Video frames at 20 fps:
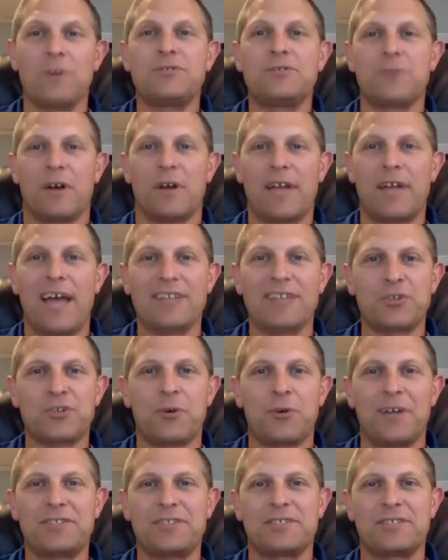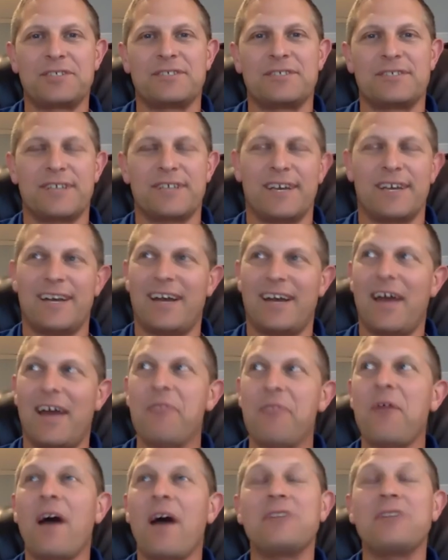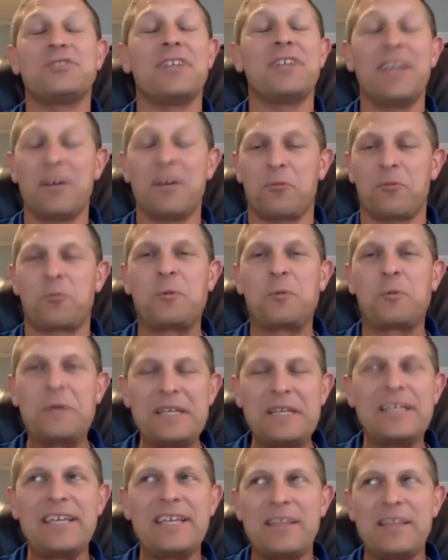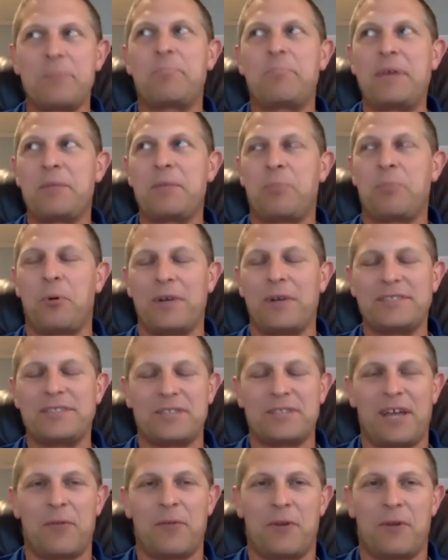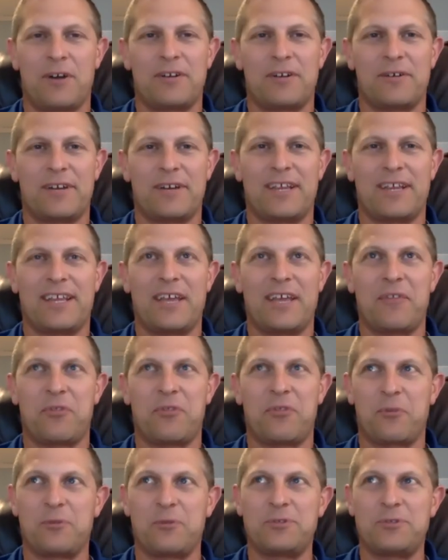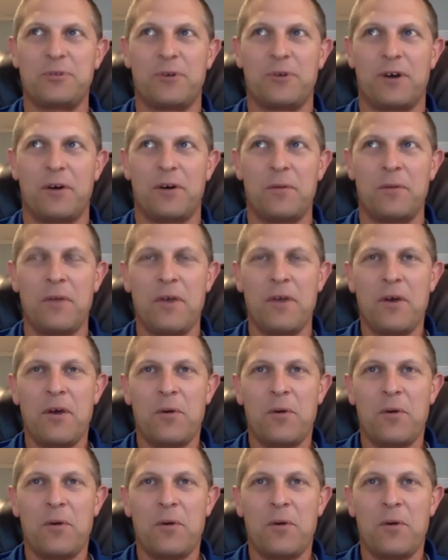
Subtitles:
you all to ask questions. She hit really the big points that I wanted her to get through to you all.